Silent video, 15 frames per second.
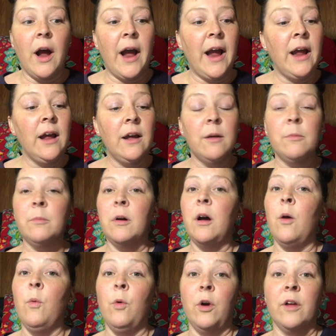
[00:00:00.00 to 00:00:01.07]
I am
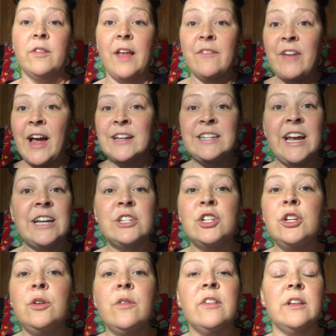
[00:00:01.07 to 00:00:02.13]
a wuss. I've got
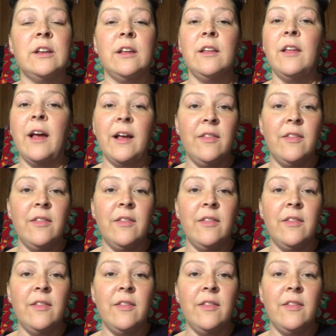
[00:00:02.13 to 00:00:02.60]
tattoos in it.